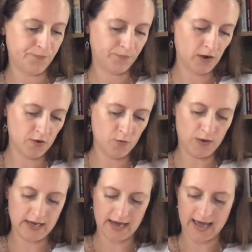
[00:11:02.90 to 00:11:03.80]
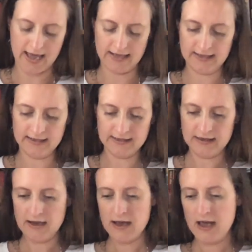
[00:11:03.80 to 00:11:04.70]
at the weekend,
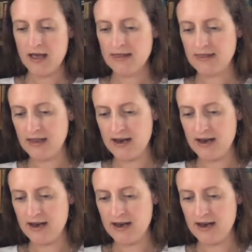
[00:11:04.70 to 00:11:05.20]
the